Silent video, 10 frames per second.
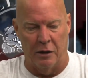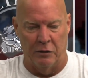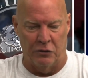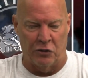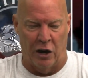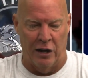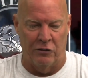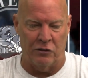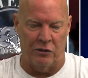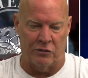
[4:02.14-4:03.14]
The
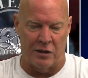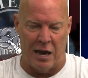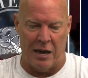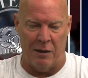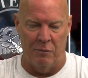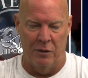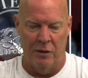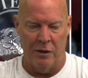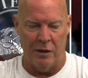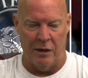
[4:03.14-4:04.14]
judge's
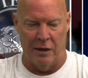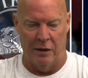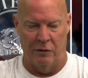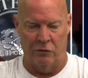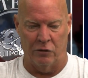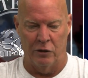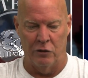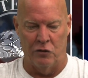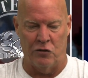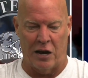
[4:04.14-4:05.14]
name is
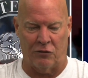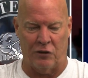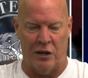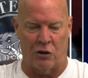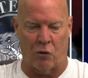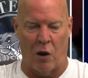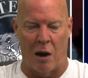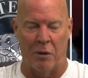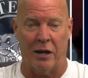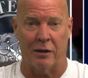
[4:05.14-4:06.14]
Jesse
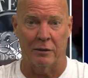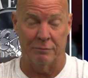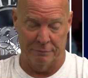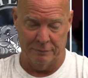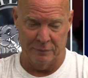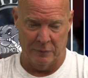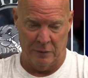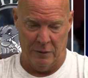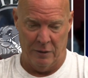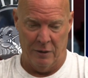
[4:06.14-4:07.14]
Cromick,
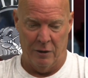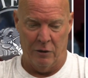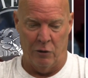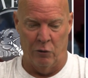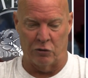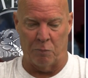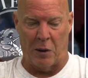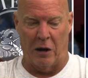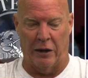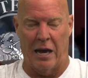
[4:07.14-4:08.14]
who's
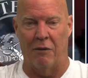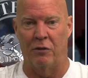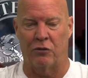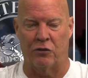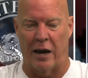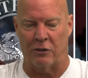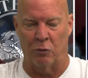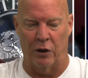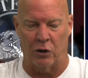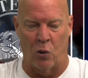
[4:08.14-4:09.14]
apparently having sex
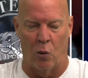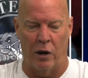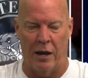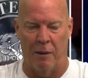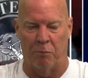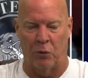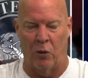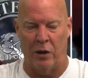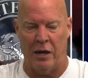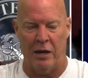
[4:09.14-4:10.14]
with a court
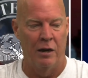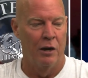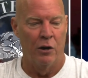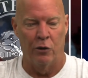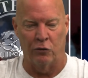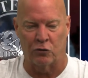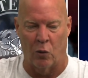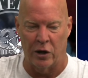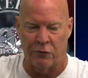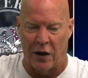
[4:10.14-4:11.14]
employee who's
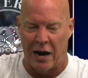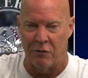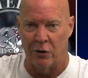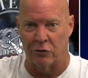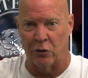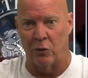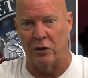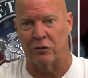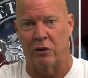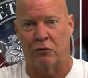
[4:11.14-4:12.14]
25 years old.
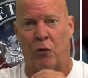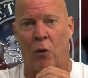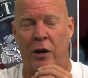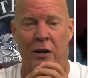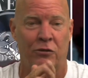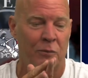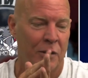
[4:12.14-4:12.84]
He's in his 40s.